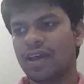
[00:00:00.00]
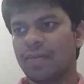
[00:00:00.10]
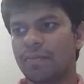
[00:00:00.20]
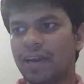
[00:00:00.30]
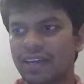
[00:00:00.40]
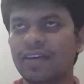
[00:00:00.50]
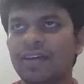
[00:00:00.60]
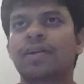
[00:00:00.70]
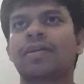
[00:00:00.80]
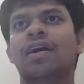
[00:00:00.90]
but
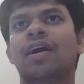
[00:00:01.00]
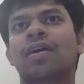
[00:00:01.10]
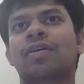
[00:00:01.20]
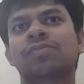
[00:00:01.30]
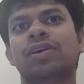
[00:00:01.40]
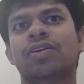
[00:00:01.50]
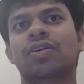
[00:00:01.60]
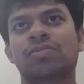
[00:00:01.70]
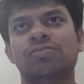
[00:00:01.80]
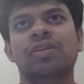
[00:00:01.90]
here,
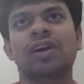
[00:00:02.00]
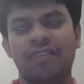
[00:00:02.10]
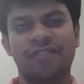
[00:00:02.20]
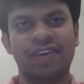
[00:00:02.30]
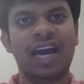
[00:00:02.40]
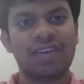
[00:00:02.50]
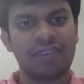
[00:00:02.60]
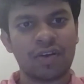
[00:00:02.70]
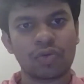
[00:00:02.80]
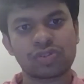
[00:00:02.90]
we have
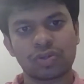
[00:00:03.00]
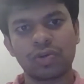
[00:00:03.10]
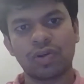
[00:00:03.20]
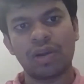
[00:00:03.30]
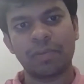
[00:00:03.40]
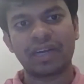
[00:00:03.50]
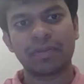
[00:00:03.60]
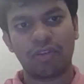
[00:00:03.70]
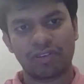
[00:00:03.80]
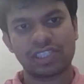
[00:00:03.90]
our own school called
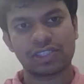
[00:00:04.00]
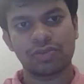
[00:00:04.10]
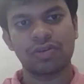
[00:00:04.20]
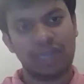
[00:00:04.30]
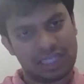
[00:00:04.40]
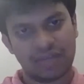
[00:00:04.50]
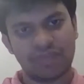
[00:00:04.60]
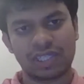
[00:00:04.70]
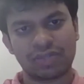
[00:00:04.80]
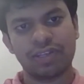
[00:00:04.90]
Metamorphosis School. It's a
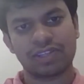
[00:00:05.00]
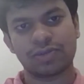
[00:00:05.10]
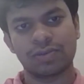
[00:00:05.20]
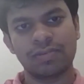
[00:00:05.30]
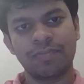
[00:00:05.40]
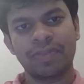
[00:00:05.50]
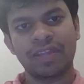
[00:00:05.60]
virtual school.